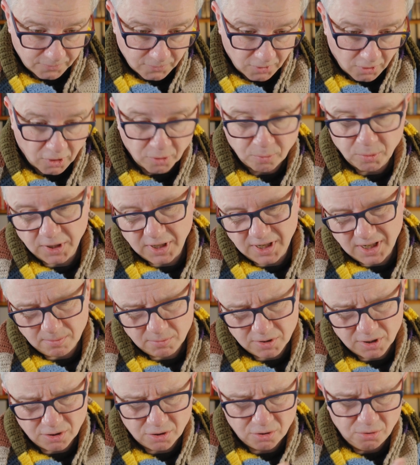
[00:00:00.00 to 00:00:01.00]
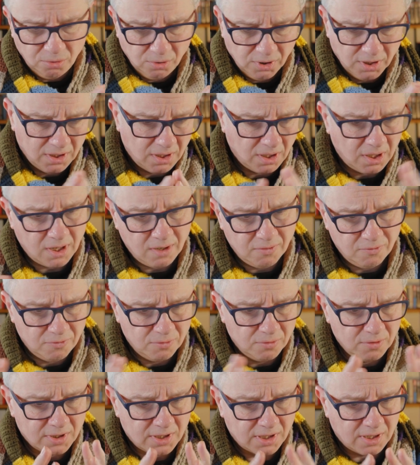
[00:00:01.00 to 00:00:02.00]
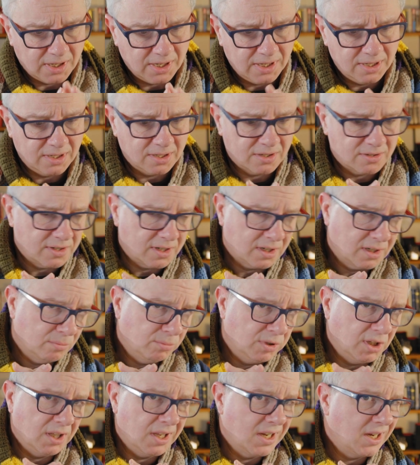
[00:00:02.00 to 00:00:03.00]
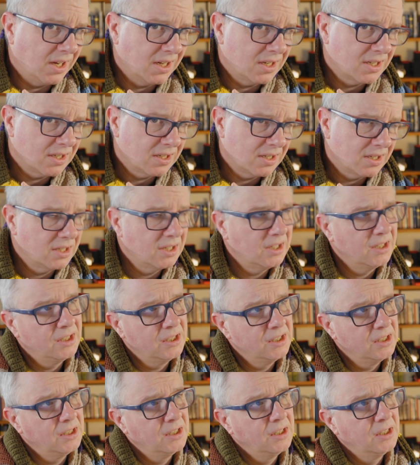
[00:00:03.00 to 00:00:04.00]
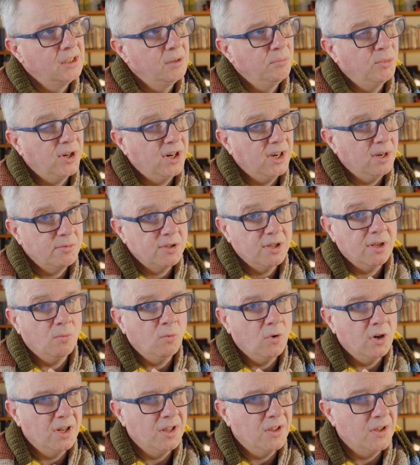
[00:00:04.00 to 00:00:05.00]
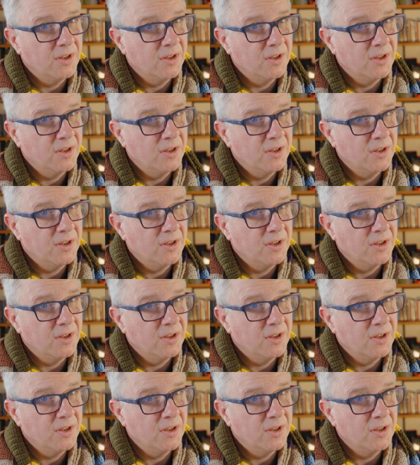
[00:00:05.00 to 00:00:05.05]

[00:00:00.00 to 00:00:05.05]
Or perhaps the soul and the life force are inextricably linked. Perhaps they're one and the